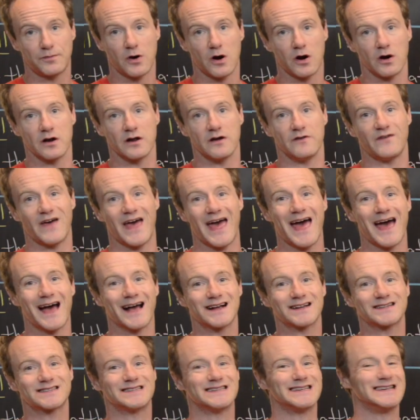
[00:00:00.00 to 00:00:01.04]
part of
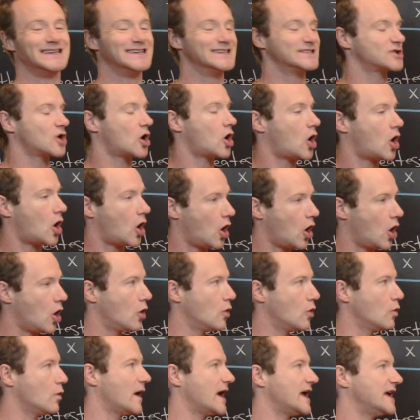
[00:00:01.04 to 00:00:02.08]
x is
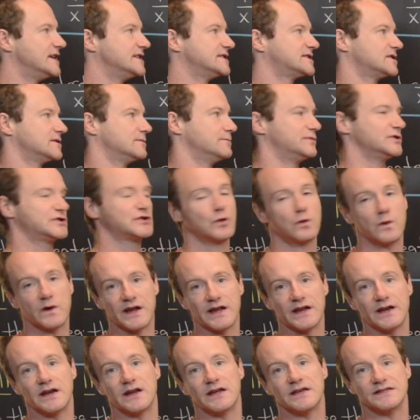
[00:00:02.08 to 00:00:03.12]
always
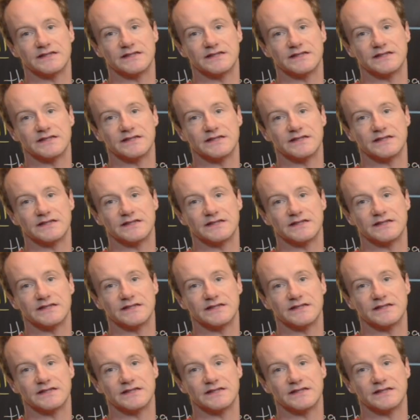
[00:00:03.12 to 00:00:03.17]
between